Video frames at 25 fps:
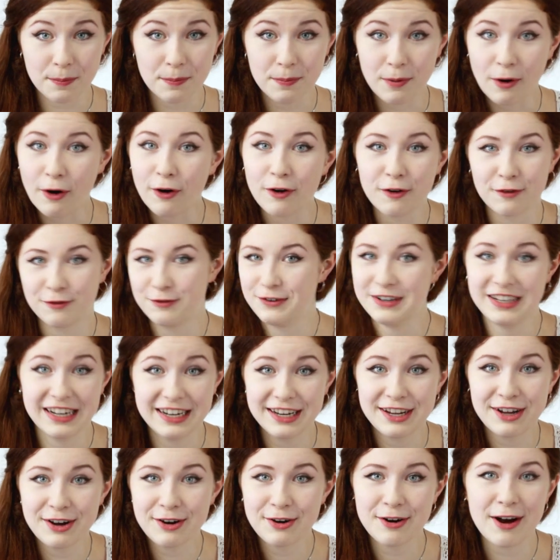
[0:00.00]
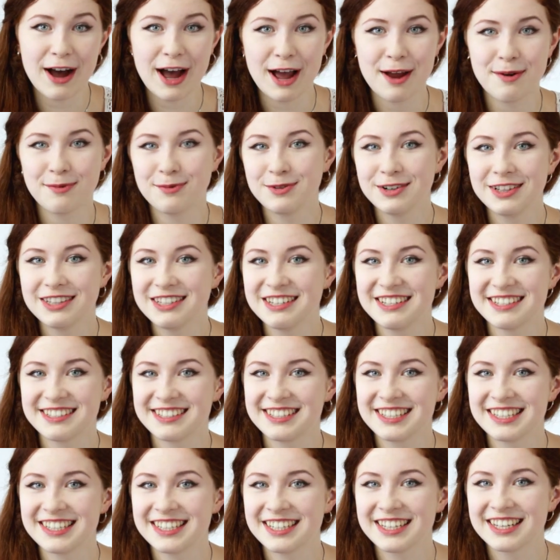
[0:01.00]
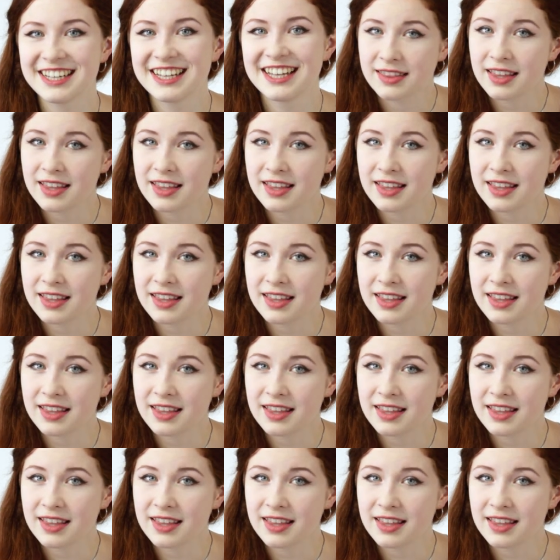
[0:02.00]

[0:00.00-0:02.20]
per video I'm releasing,